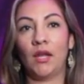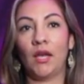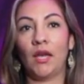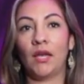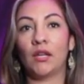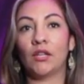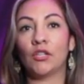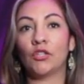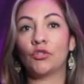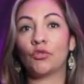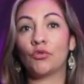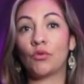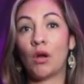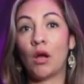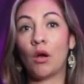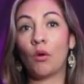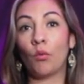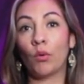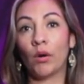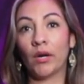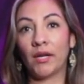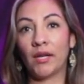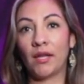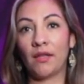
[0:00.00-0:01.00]
and a strong
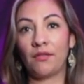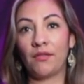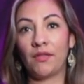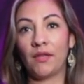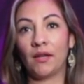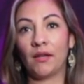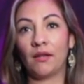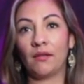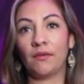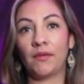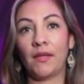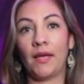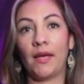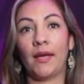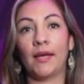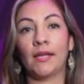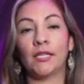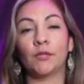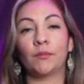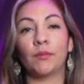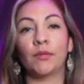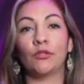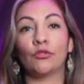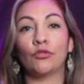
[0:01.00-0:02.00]
work ethic that
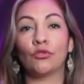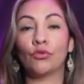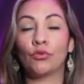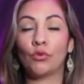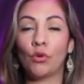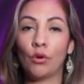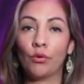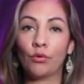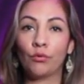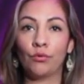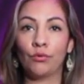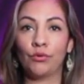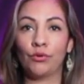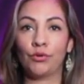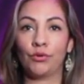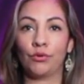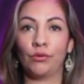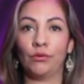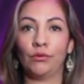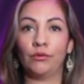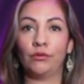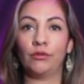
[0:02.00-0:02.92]
has been so crucial